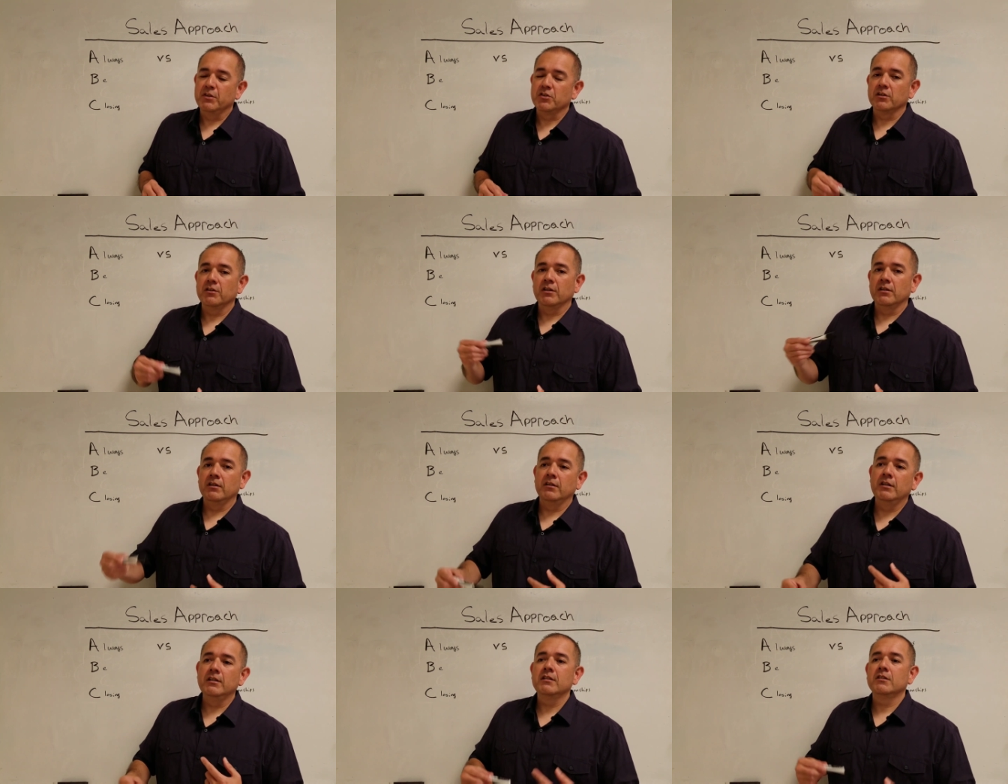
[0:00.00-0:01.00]

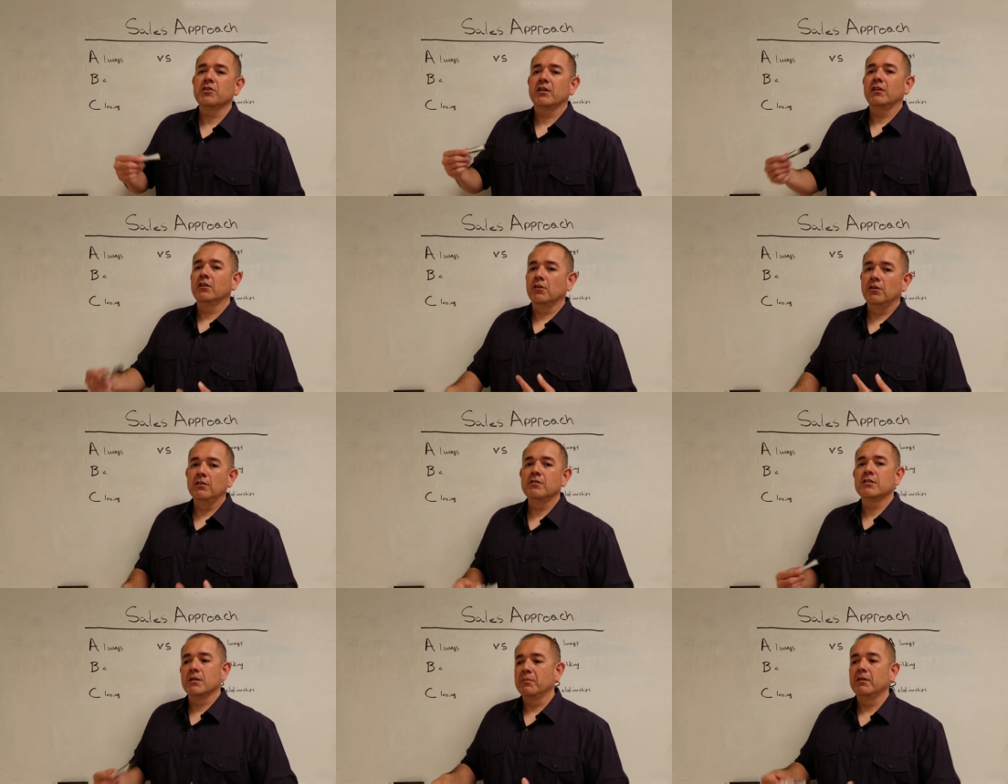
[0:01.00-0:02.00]
you need to try to learn
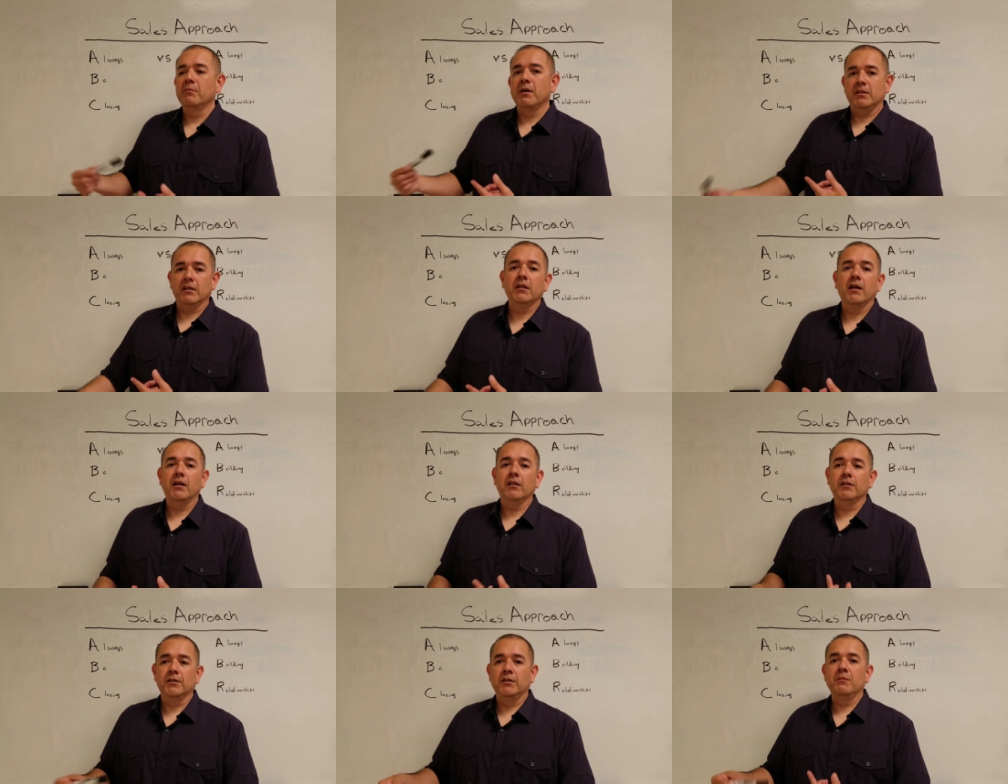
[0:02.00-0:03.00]
something about the
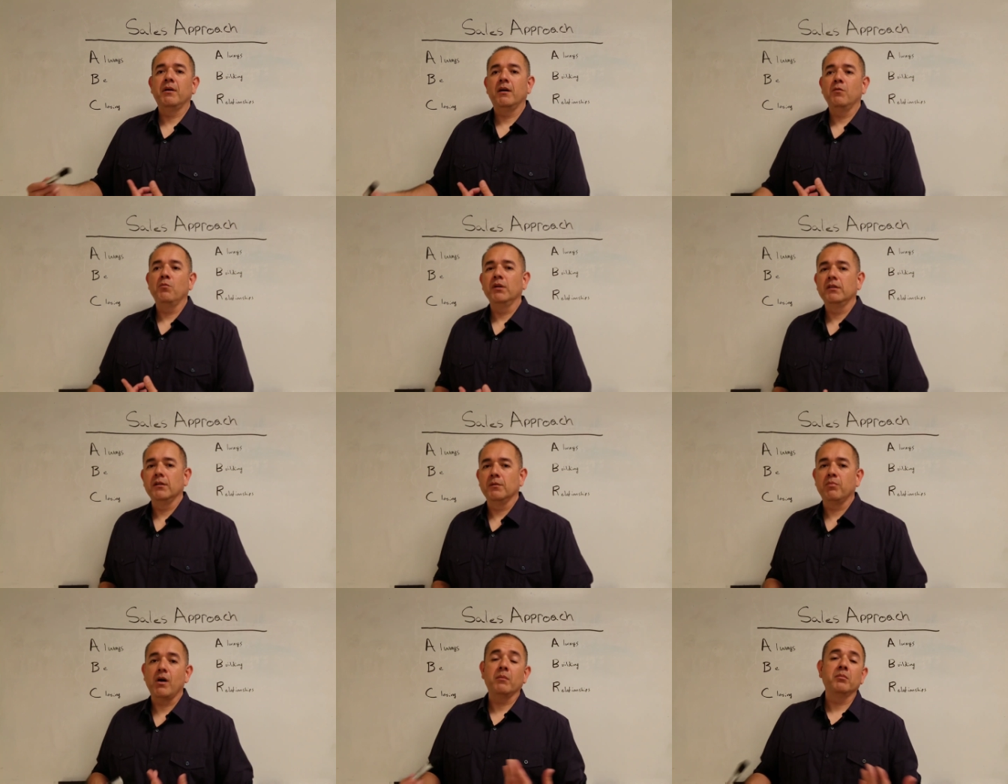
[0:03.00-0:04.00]
client, learn about what
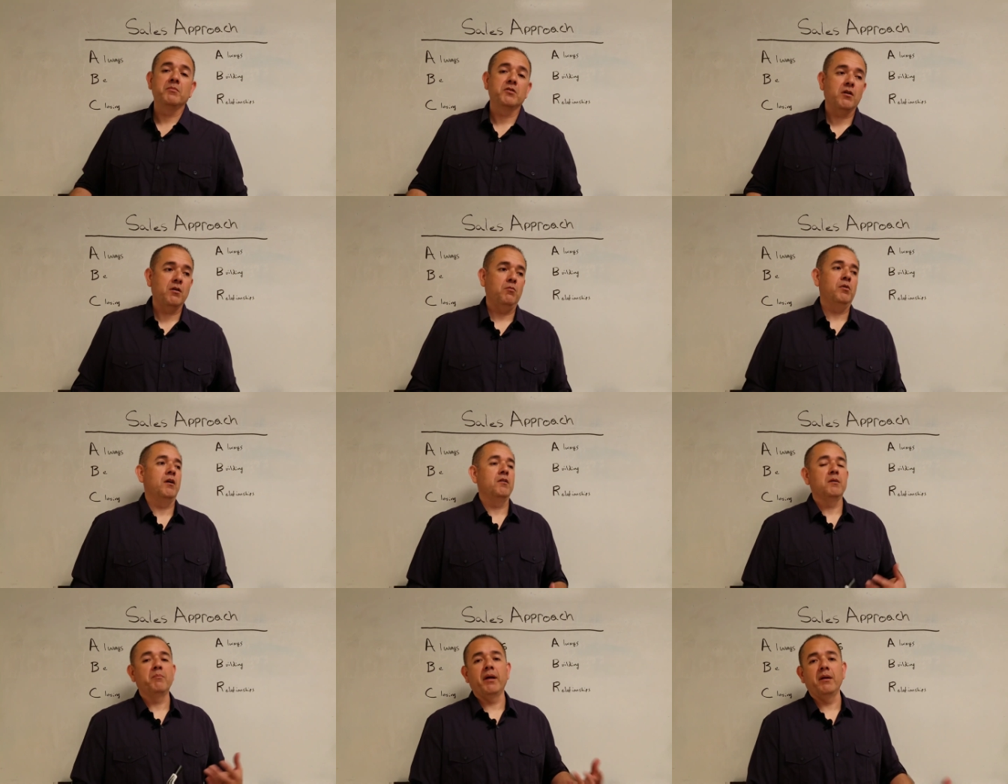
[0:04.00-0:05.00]
their problems are, what
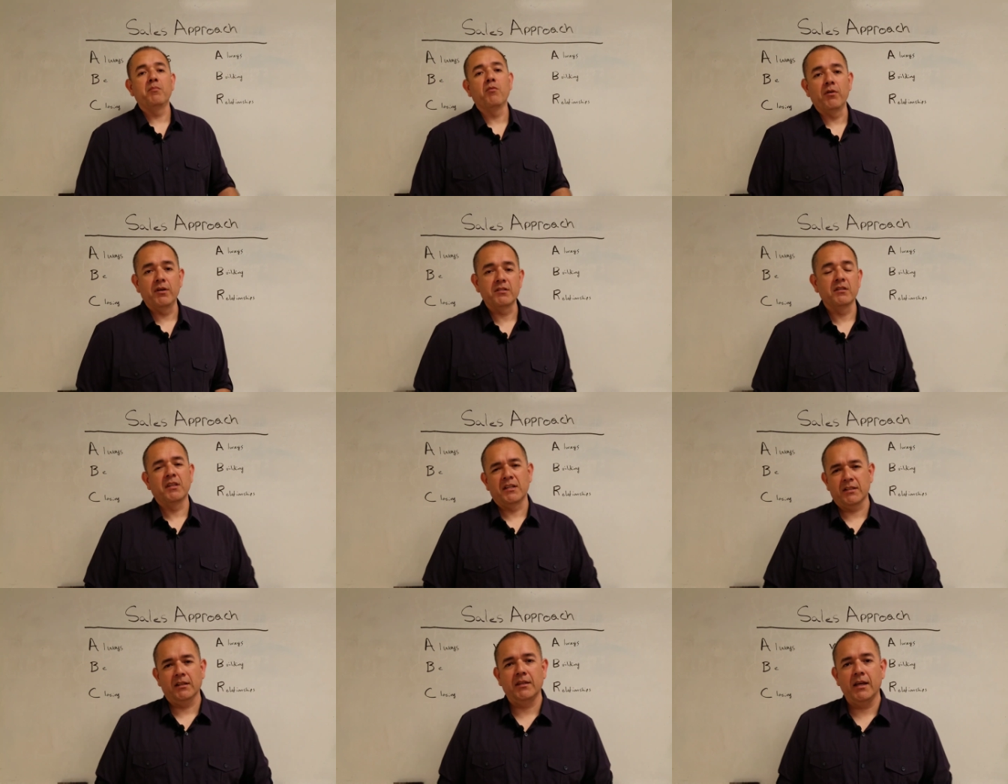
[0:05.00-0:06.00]
are their pain points and
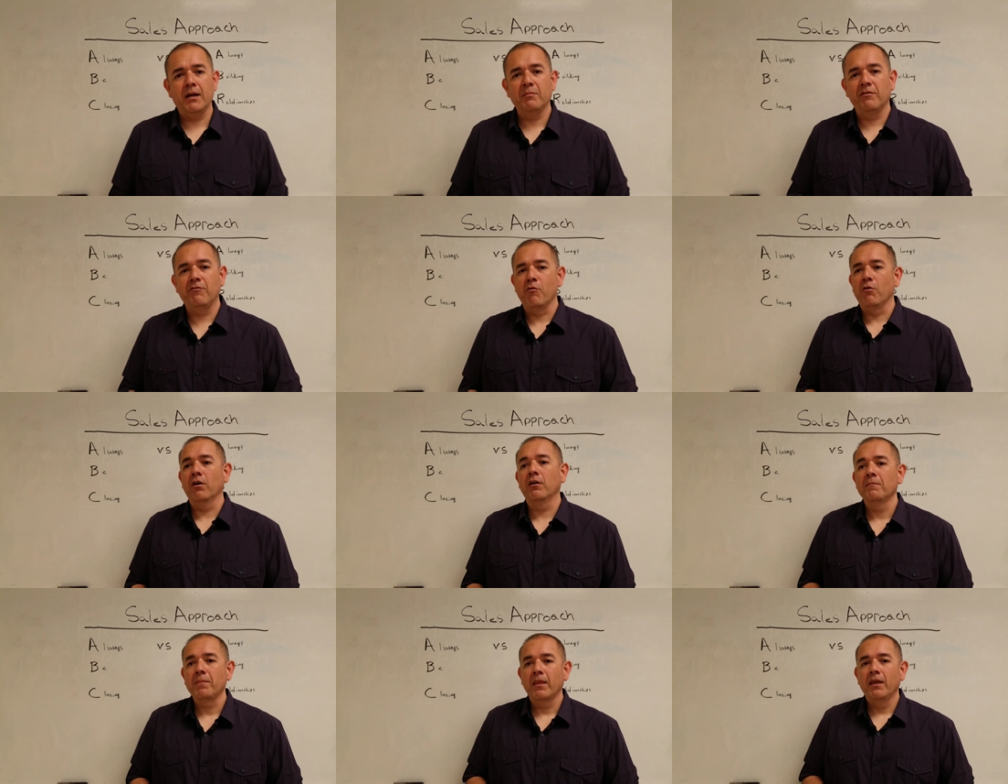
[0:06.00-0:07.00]
things like that
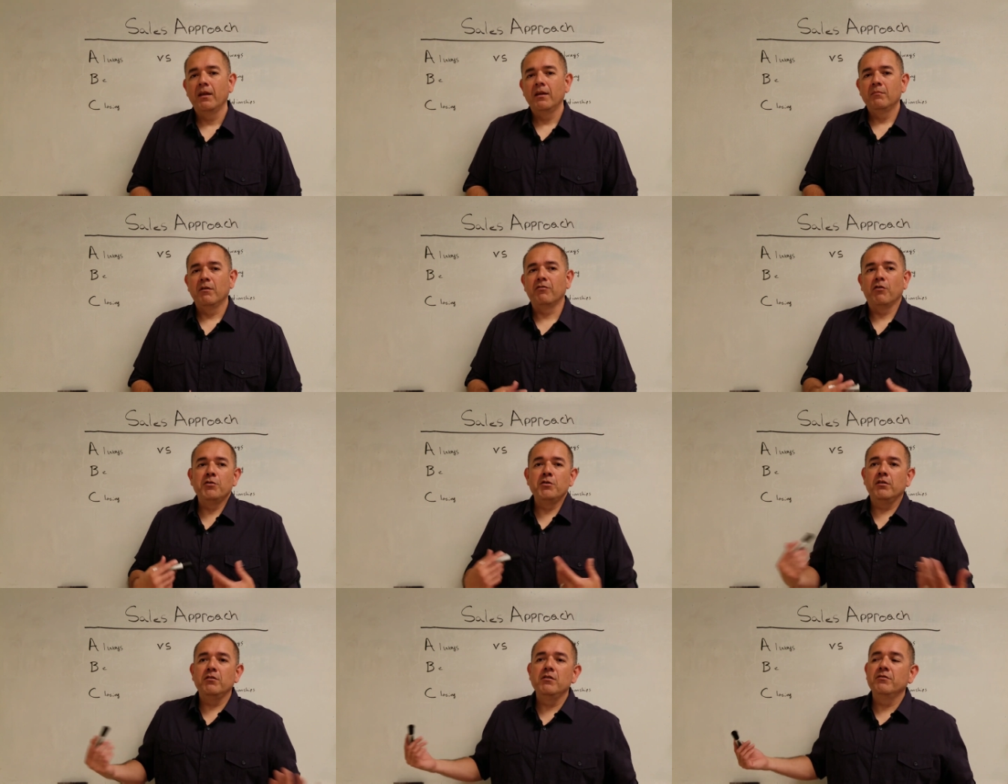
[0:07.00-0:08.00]
before
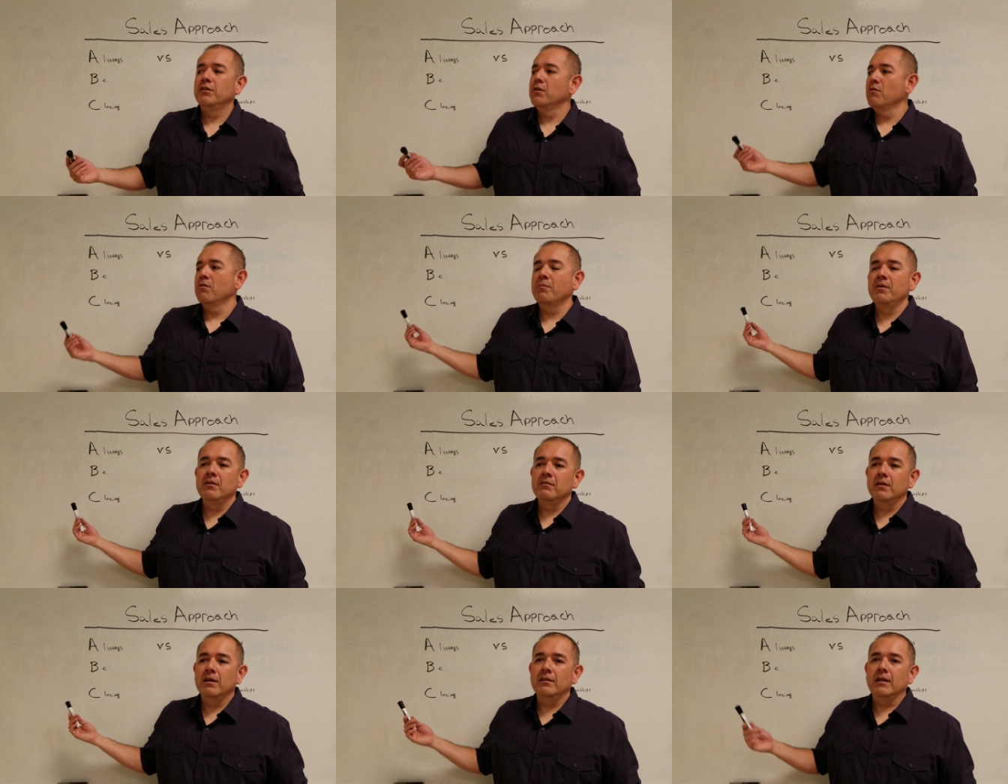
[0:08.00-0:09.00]
you even know.
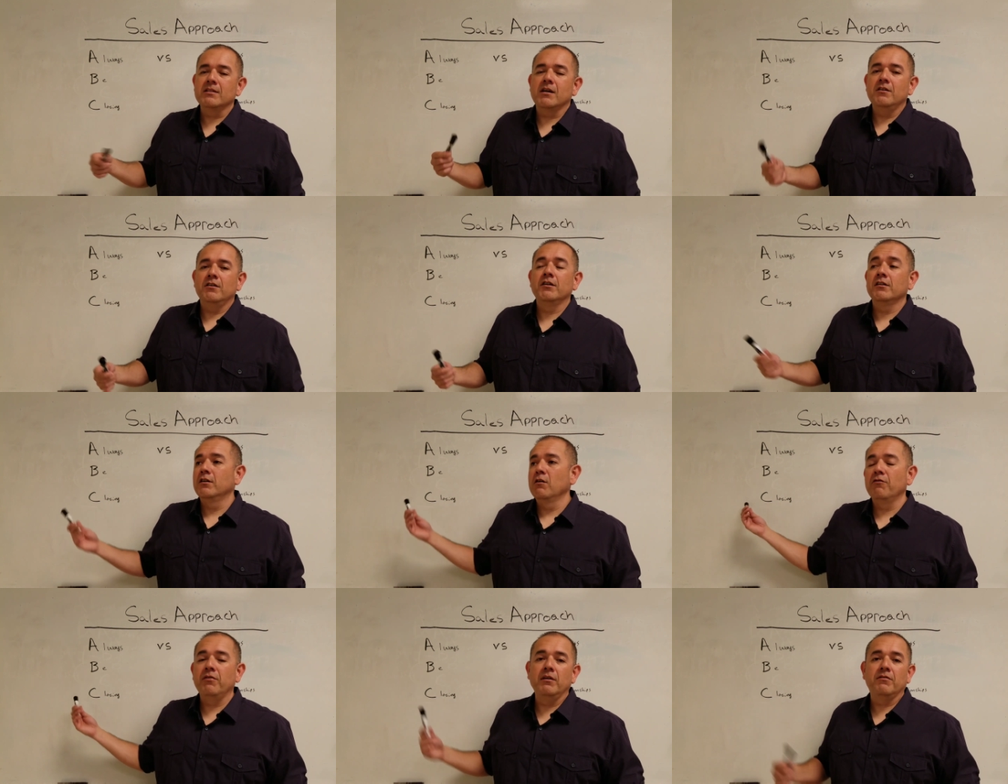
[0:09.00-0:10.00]
That's how you're going to
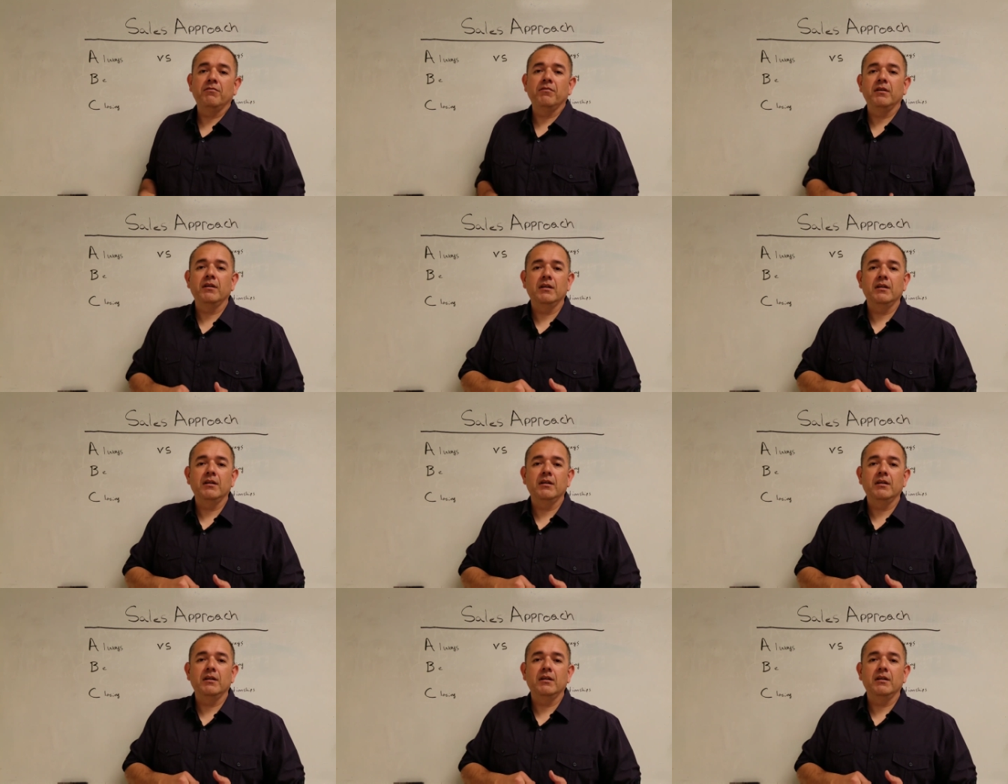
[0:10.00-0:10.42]
know if